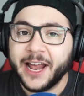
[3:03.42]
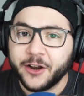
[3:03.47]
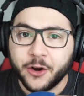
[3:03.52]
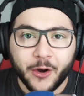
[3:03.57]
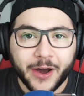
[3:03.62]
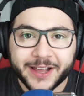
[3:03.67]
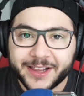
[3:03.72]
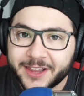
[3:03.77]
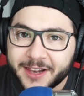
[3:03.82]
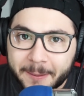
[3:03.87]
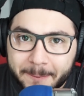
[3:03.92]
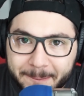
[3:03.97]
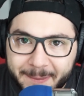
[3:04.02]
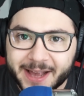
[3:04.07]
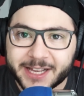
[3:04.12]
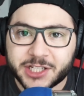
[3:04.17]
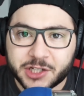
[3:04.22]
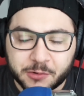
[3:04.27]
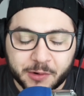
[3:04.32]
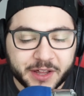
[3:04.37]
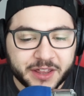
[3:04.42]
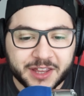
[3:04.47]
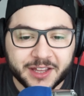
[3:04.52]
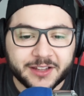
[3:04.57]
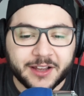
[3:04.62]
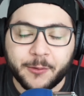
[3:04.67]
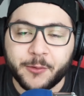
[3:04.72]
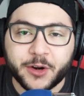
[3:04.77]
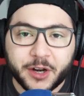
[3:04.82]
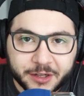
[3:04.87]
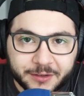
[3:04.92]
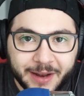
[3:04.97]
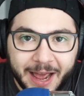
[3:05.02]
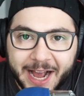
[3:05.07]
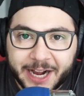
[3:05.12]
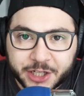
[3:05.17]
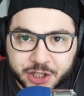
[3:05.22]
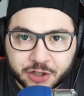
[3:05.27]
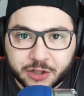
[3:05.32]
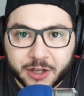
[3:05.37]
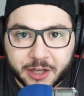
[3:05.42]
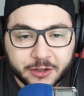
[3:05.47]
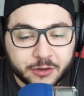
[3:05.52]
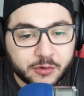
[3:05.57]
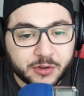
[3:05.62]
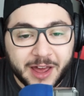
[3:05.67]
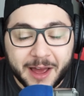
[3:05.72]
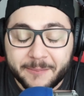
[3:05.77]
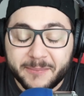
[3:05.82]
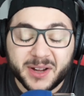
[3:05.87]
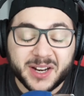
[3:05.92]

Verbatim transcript: no, I didn't mess with it. I wouldn't actually do that.